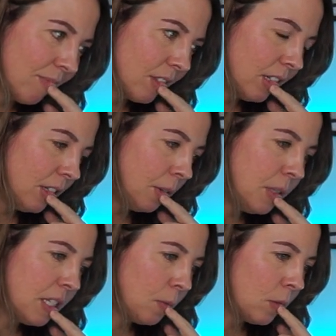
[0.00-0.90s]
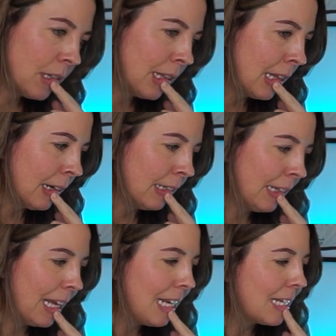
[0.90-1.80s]
He's obviously won there and
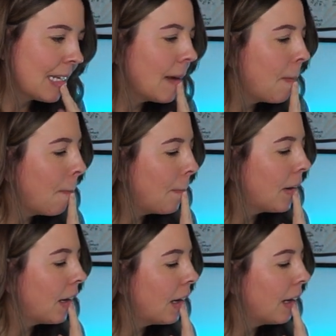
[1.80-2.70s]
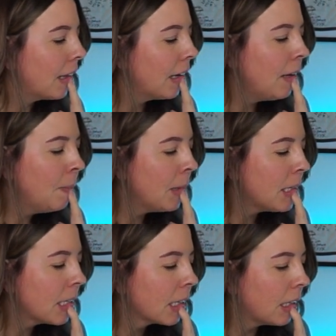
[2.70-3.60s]
likes it, but I think he
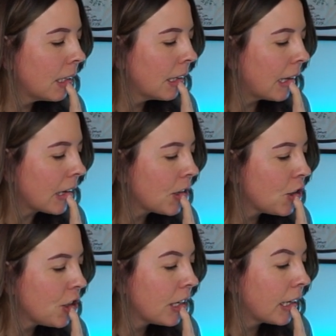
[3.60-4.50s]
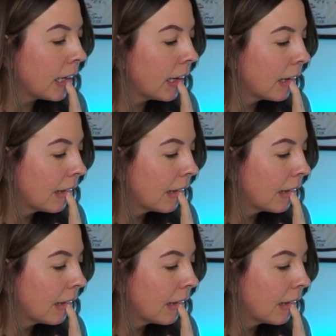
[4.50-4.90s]
missed the cut last year.